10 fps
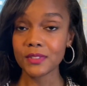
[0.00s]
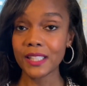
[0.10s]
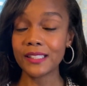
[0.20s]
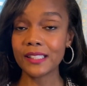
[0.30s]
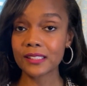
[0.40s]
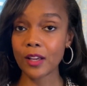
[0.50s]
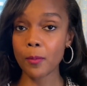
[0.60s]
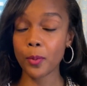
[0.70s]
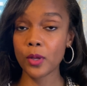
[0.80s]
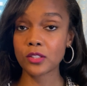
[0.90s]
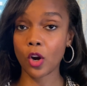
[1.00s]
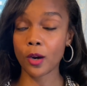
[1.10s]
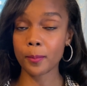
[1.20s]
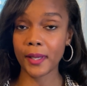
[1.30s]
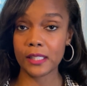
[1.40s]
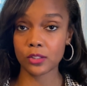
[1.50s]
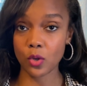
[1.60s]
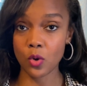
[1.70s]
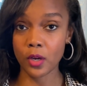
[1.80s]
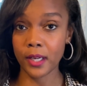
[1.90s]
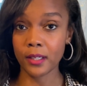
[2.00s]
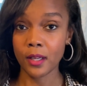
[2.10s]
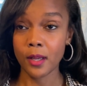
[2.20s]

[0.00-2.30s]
discount points are based on